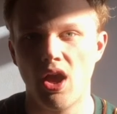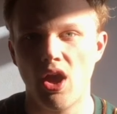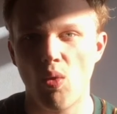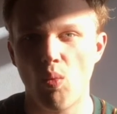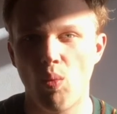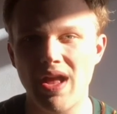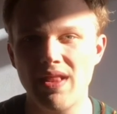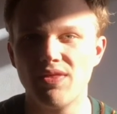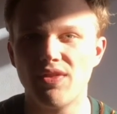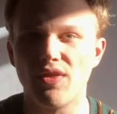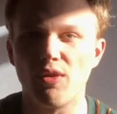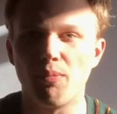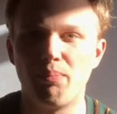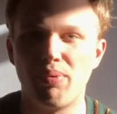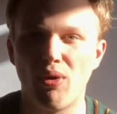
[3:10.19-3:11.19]
When that the
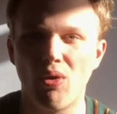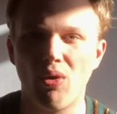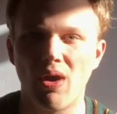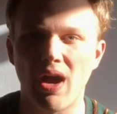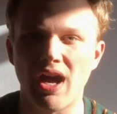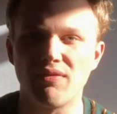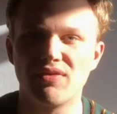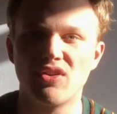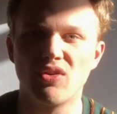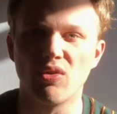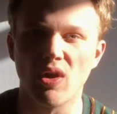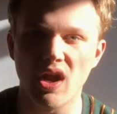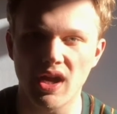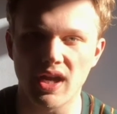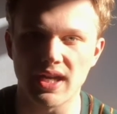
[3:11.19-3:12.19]
poor have
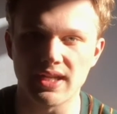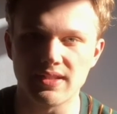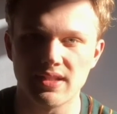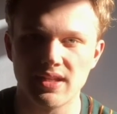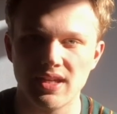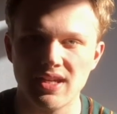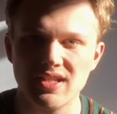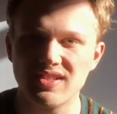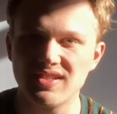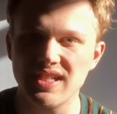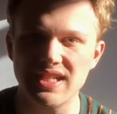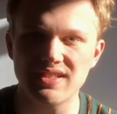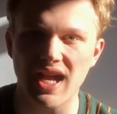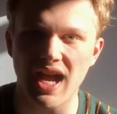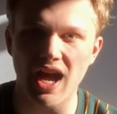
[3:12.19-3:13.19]
cried,
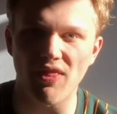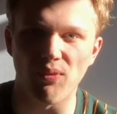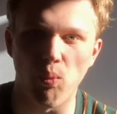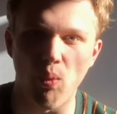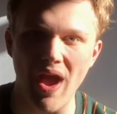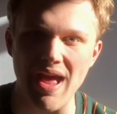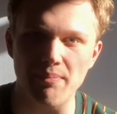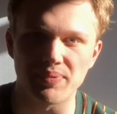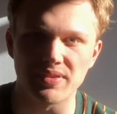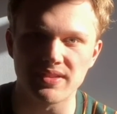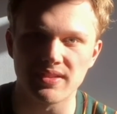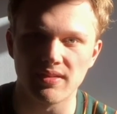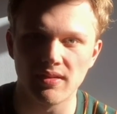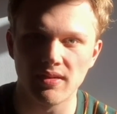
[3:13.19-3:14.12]
Caesar hath wept.